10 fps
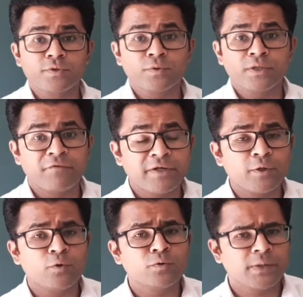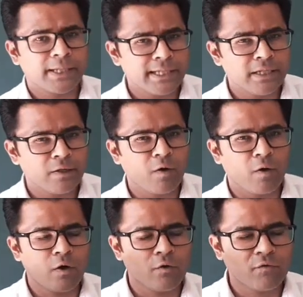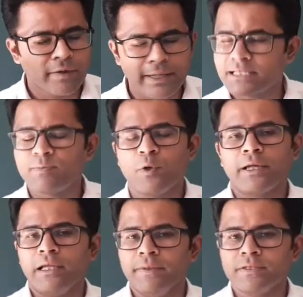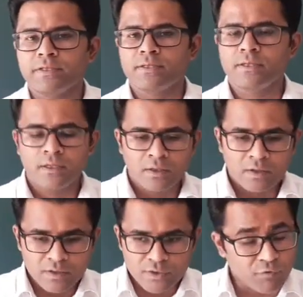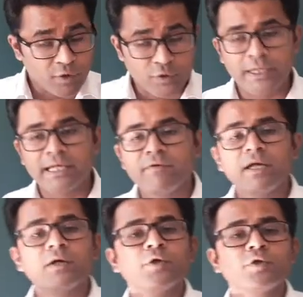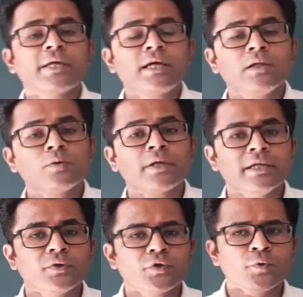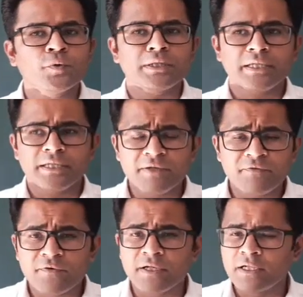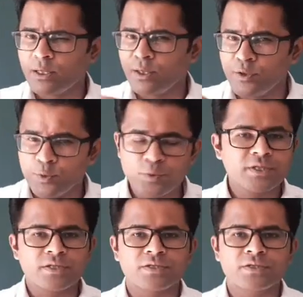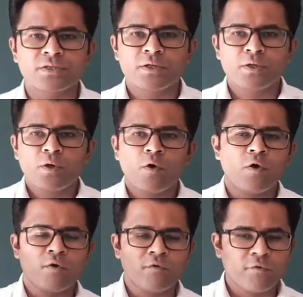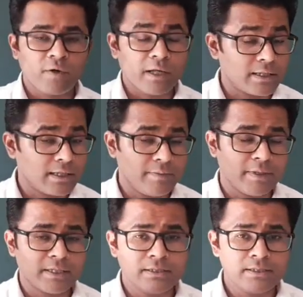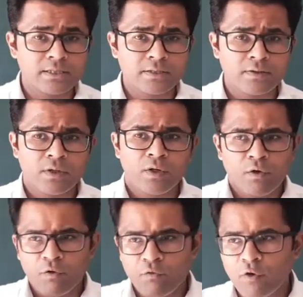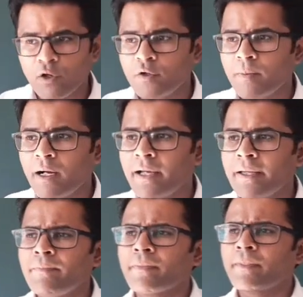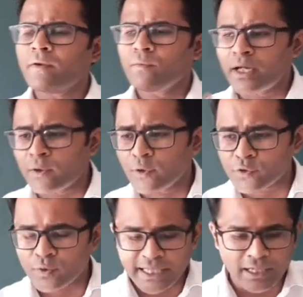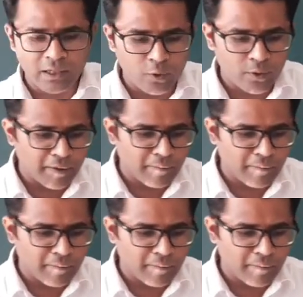to the video 3 of S-block levels. So for today we are going to take a look into the different uses of alkali metals, followed by we are going to take a look